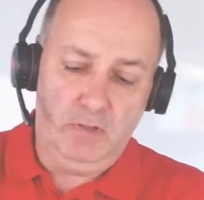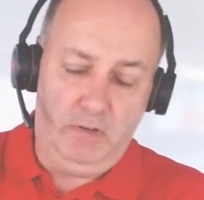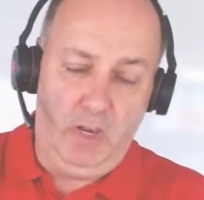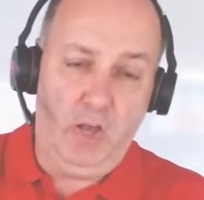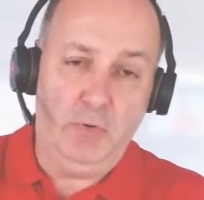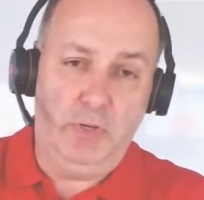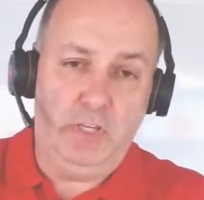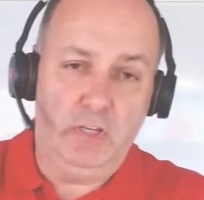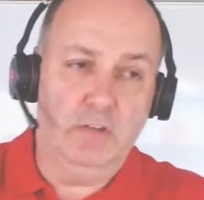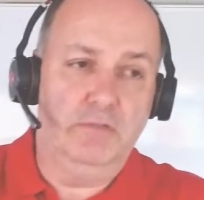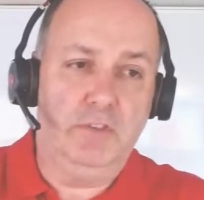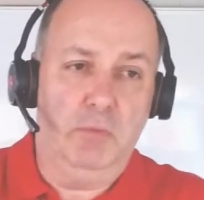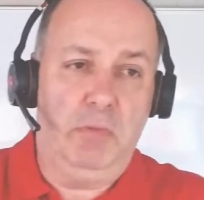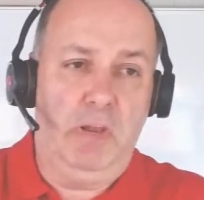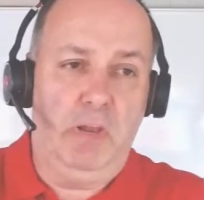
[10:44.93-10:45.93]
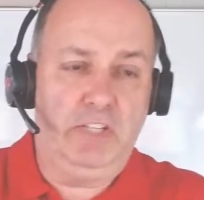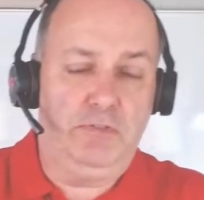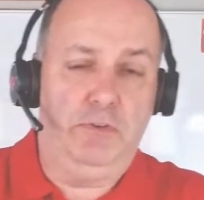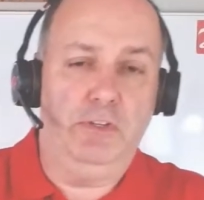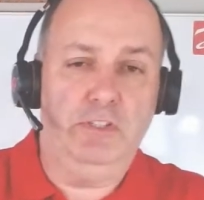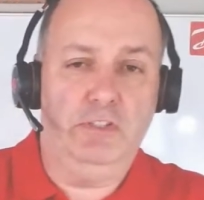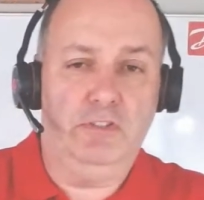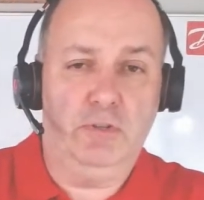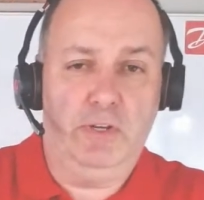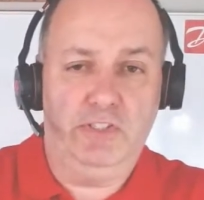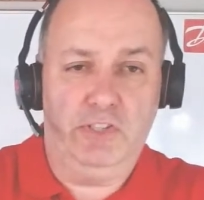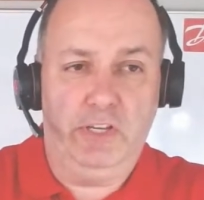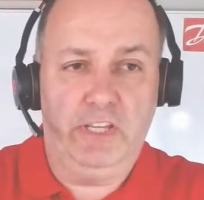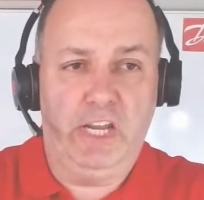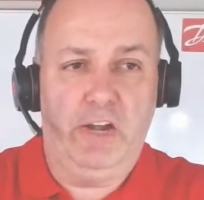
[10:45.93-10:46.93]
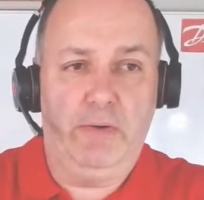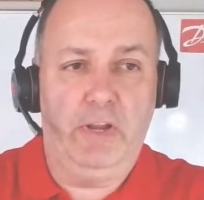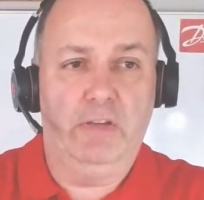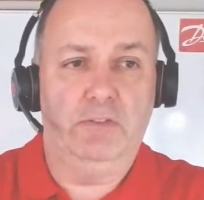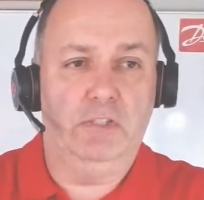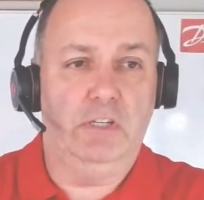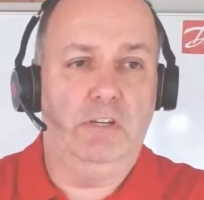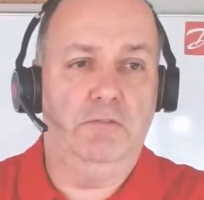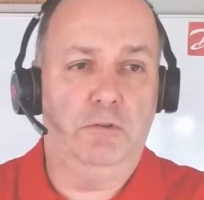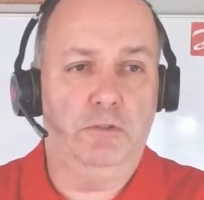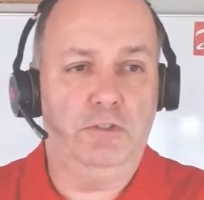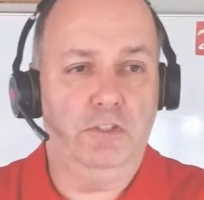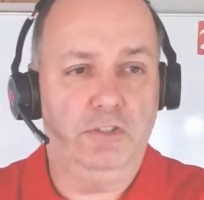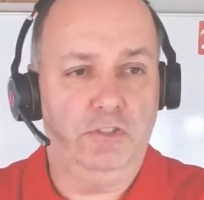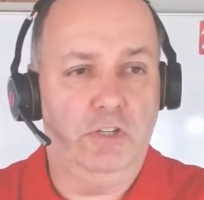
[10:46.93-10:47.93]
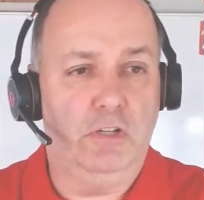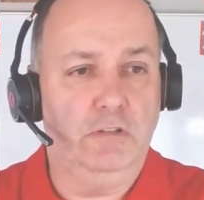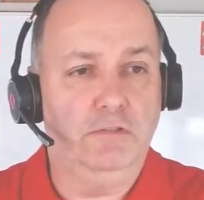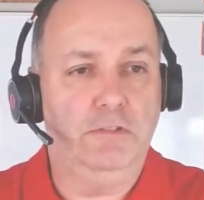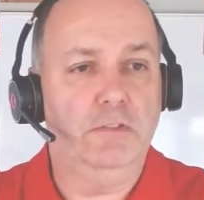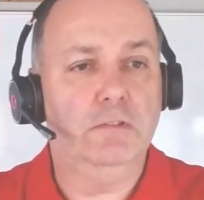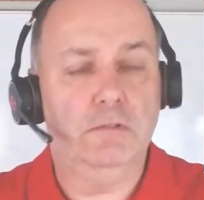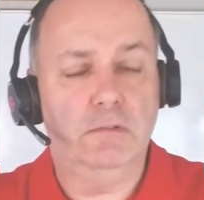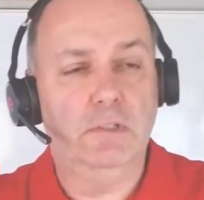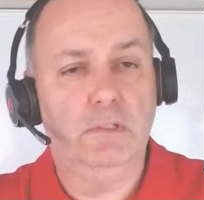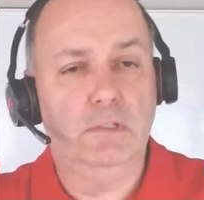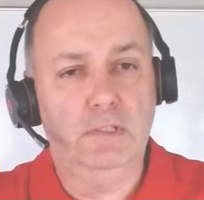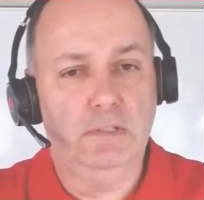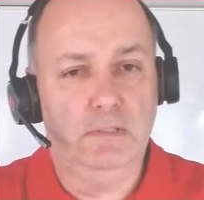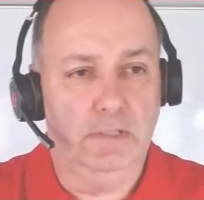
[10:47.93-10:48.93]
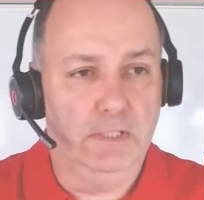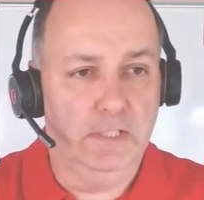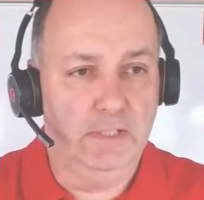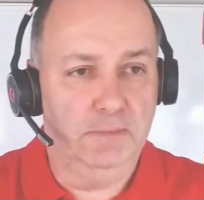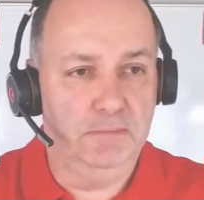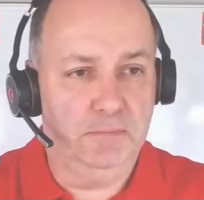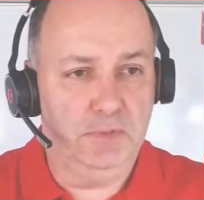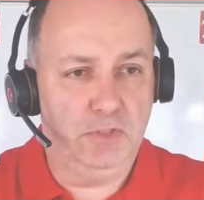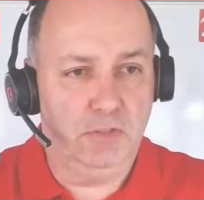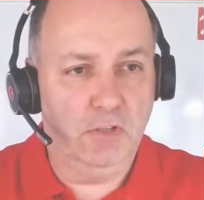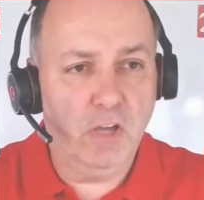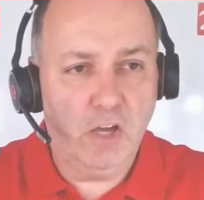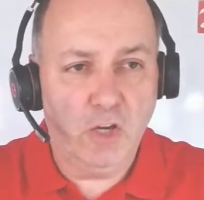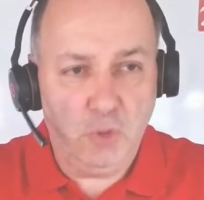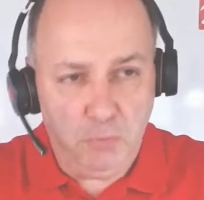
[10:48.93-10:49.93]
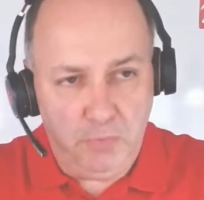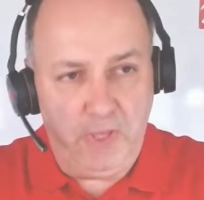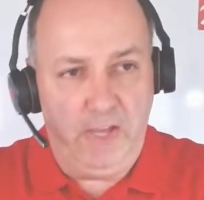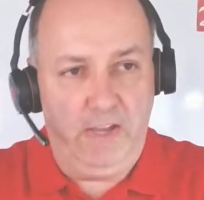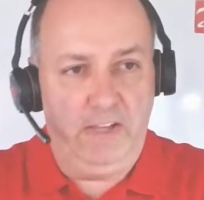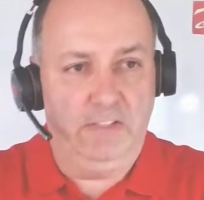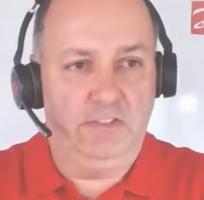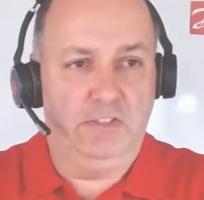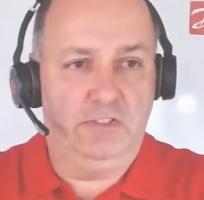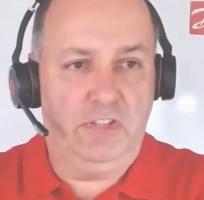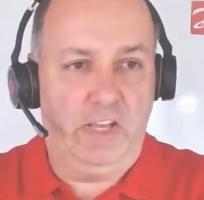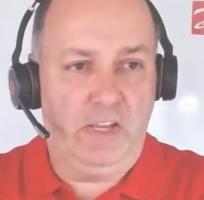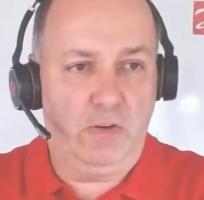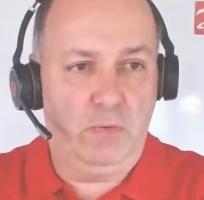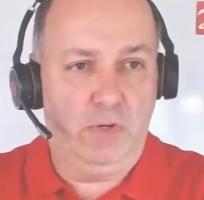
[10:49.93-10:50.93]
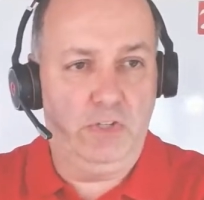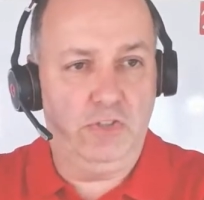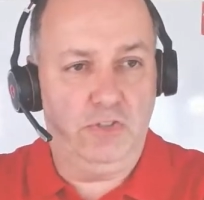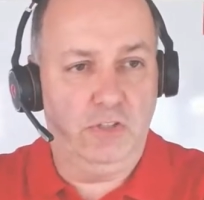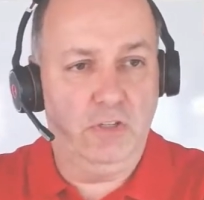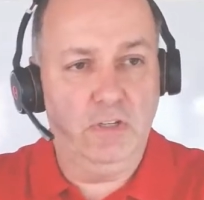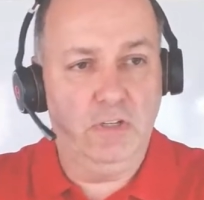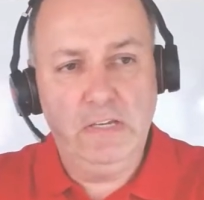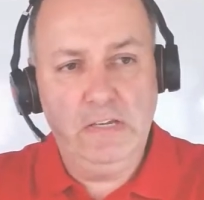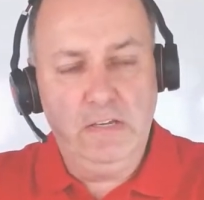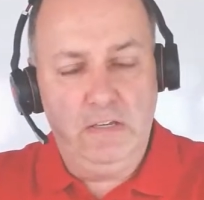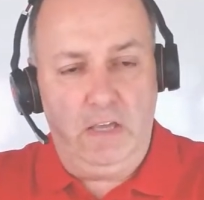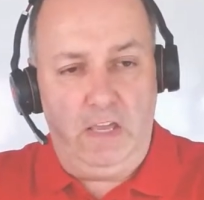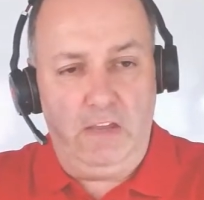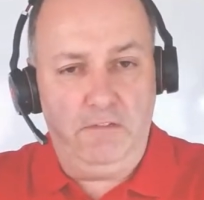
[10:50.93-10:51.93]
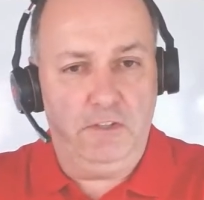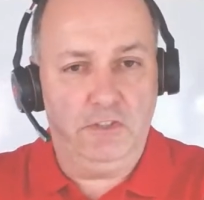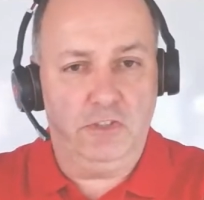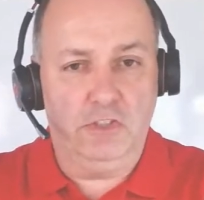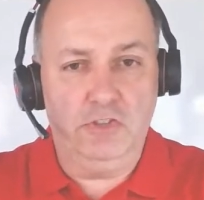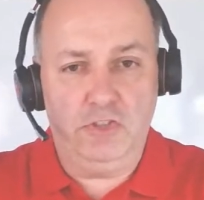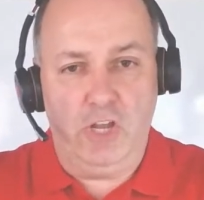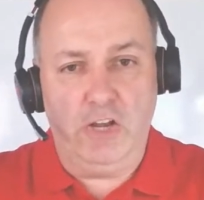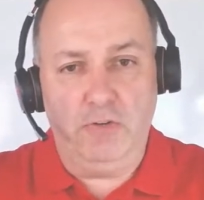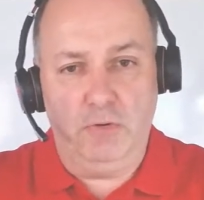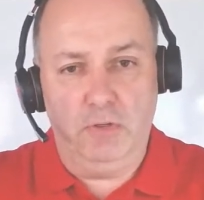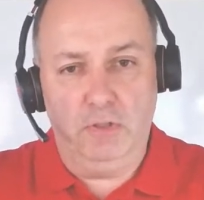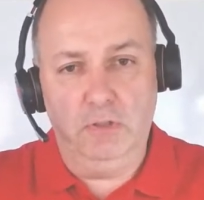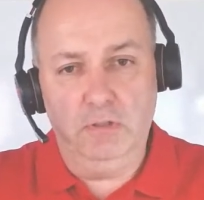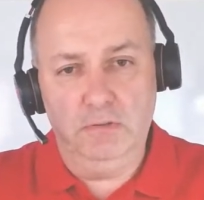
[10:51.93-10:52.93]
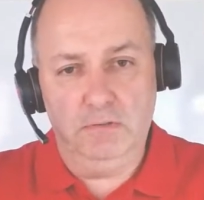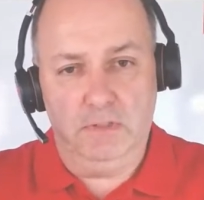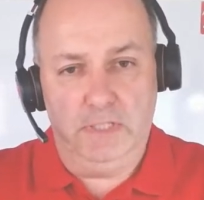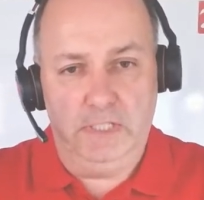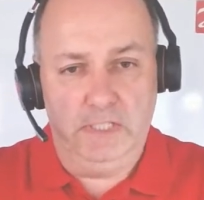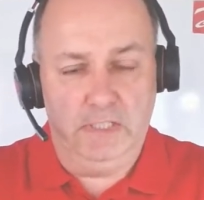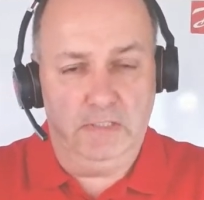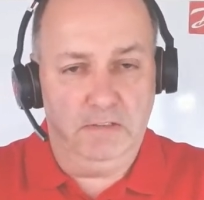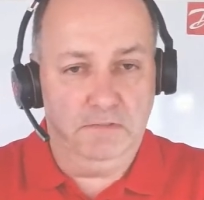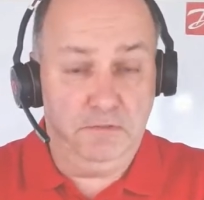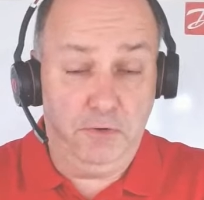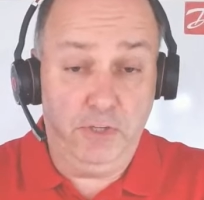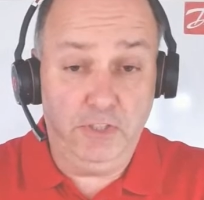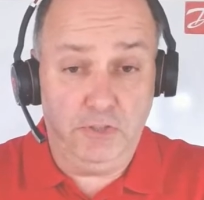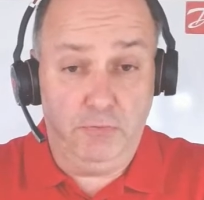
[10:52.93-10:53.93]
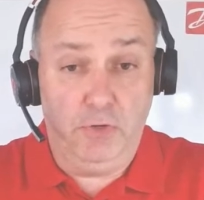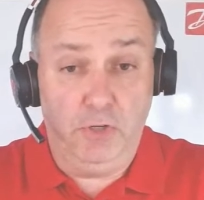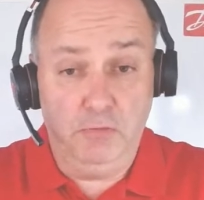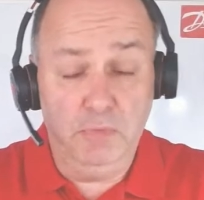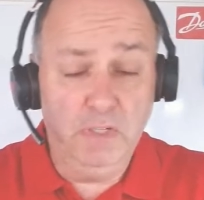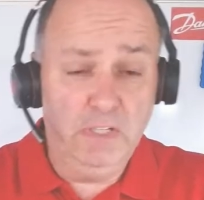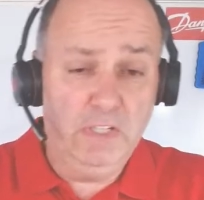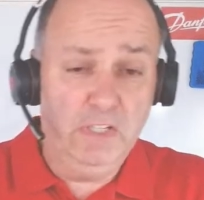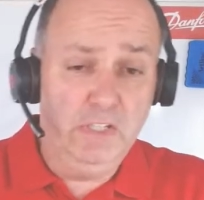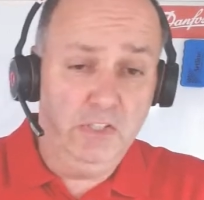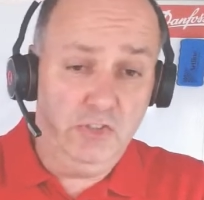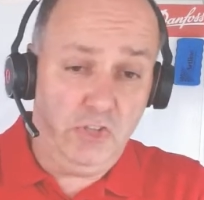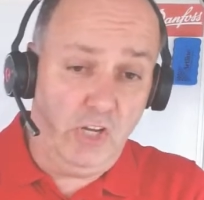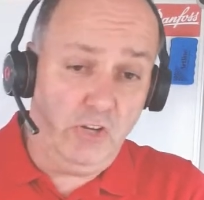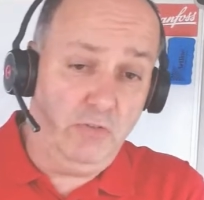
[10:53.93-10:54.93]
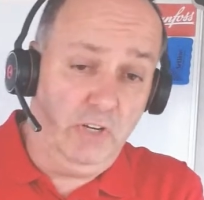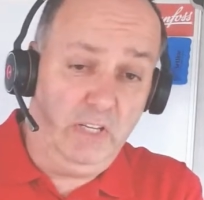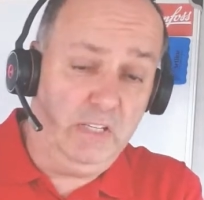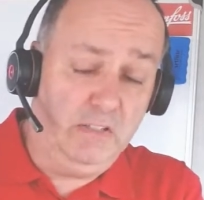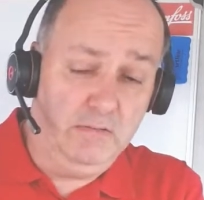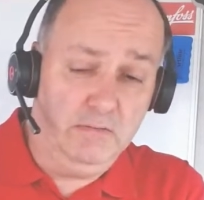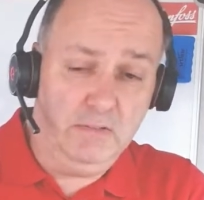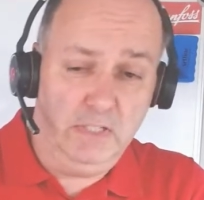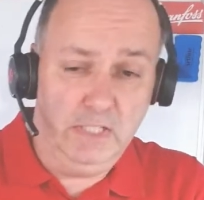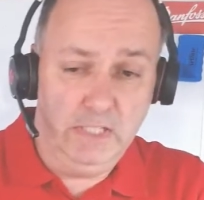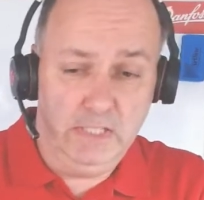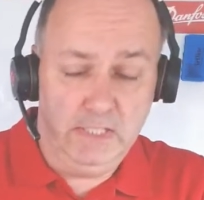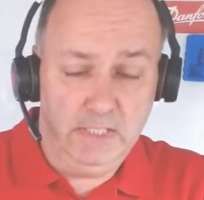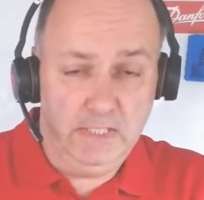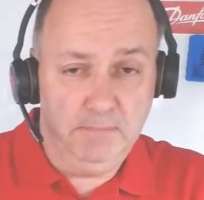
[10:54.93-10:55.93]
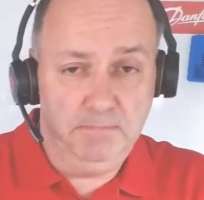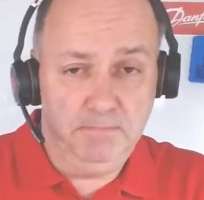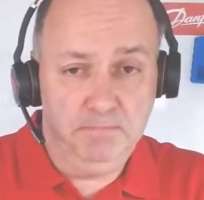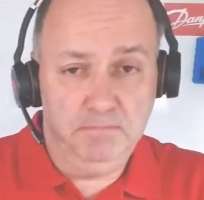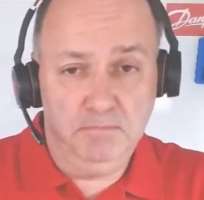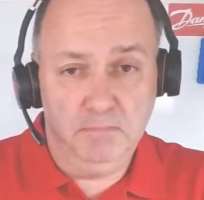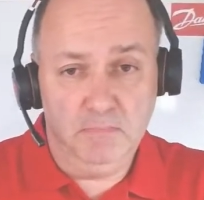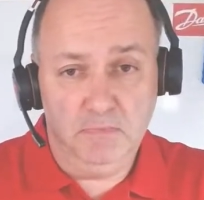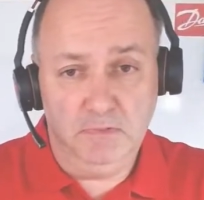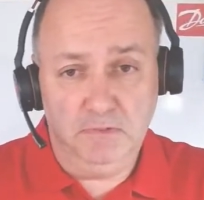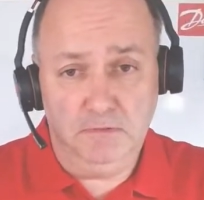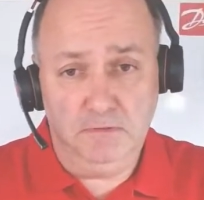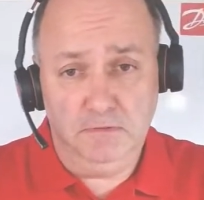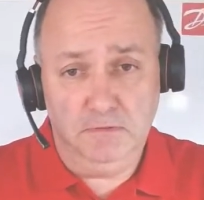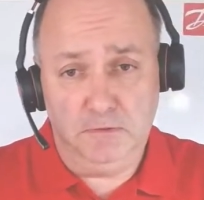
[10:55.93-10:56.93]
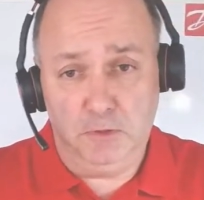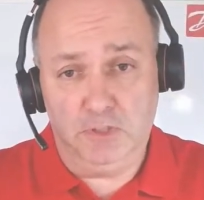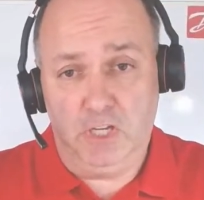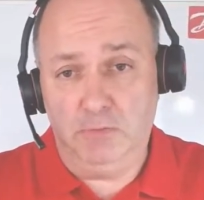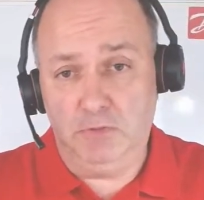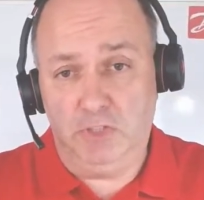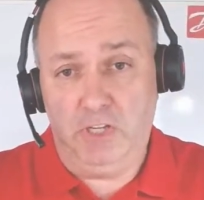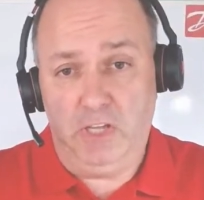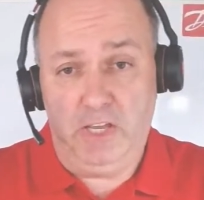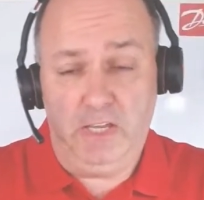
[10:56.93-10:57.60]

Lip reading: loading of the blast freezer to actually carry out the defrost itself. So I hope that answers that question. If it's a general freezer room, generally 4 times a day,